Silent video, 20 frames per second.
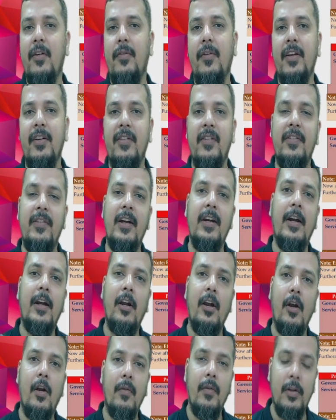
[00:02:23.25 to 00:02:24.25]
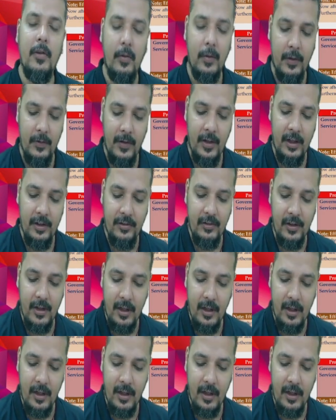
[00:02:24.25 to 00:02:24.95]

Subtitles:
of IGST Act read along with notification